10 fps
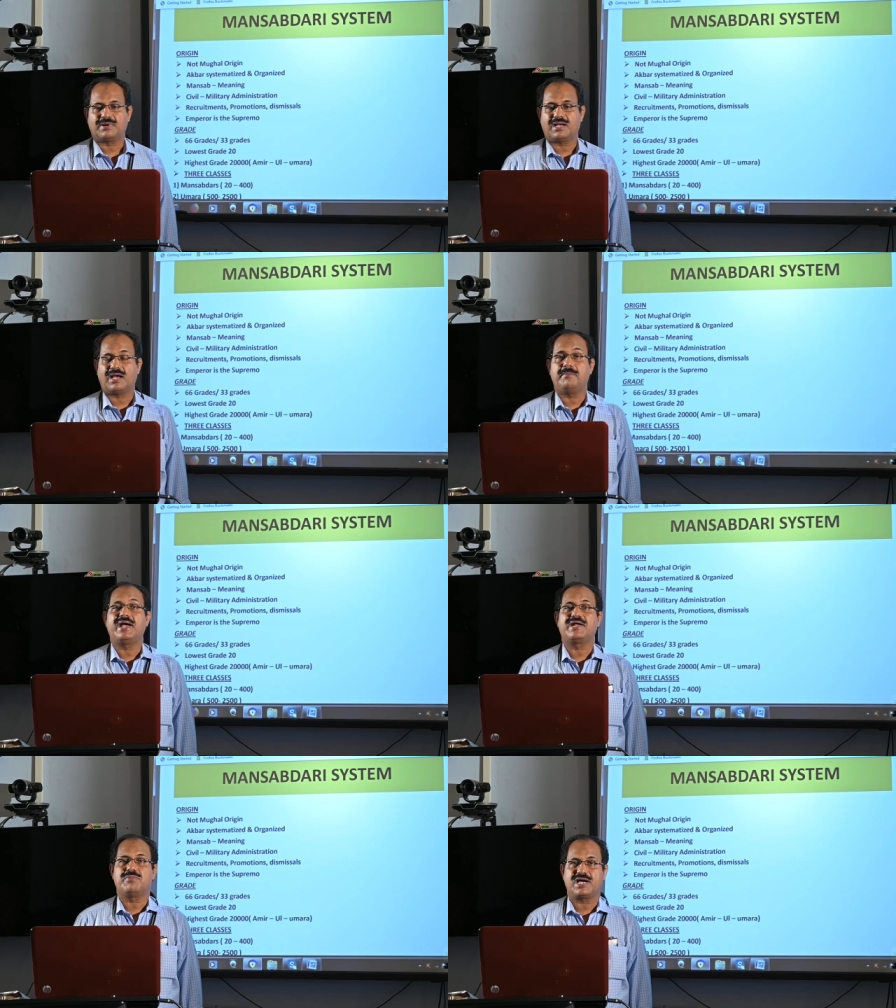uh,
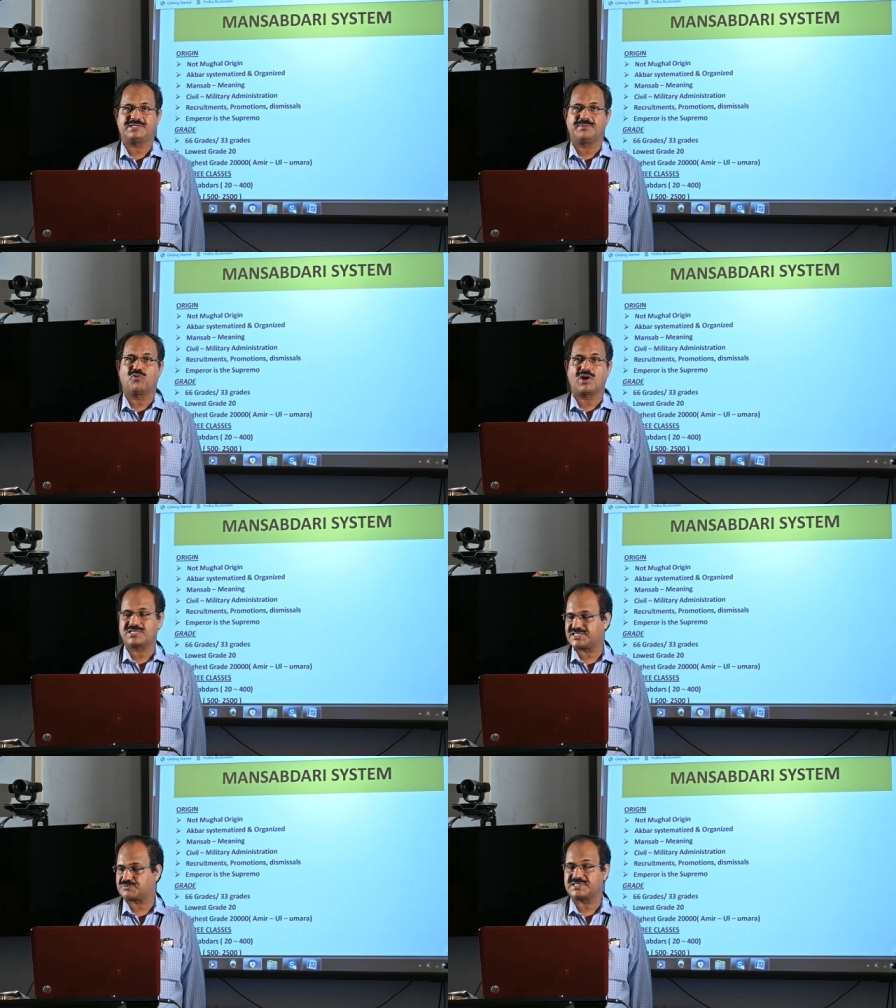made by the
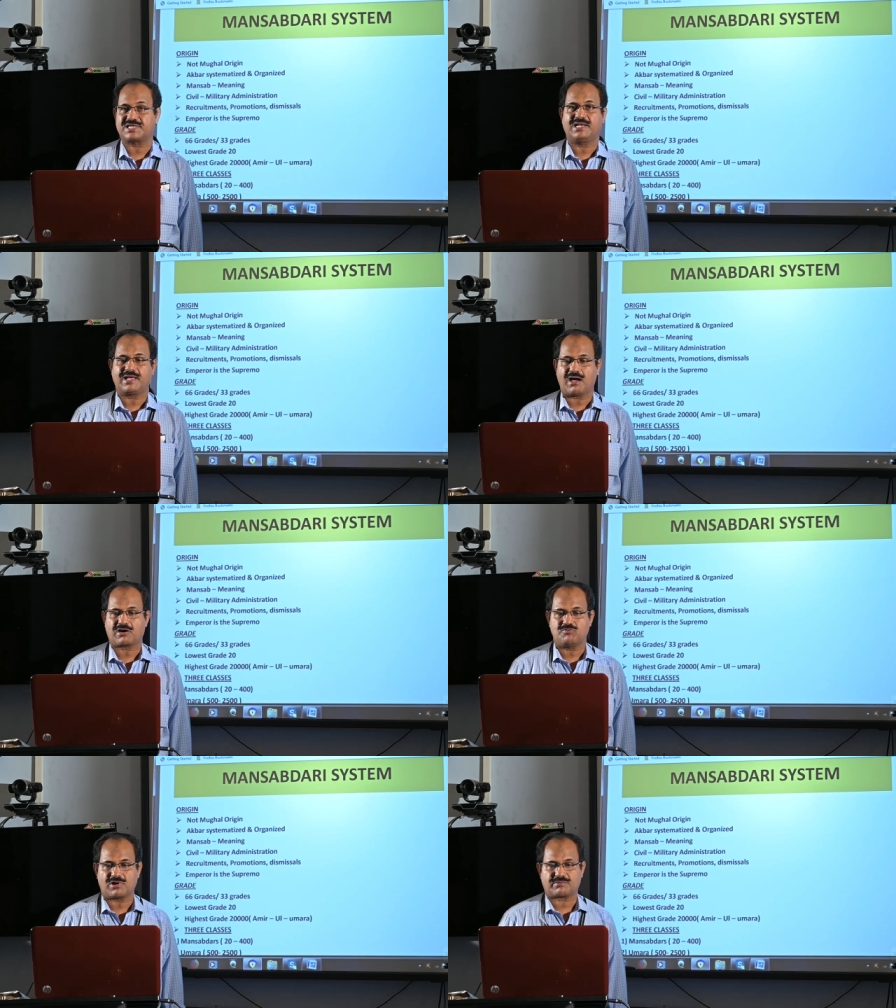Mughals, especially
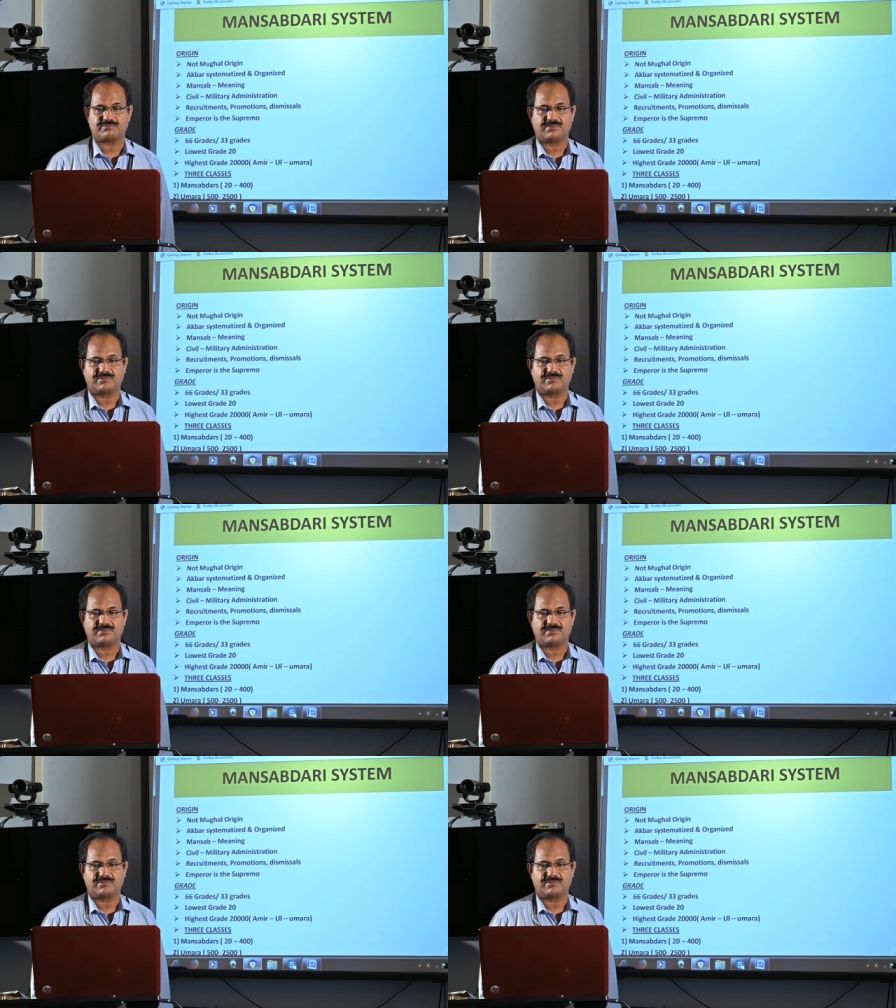Akbar.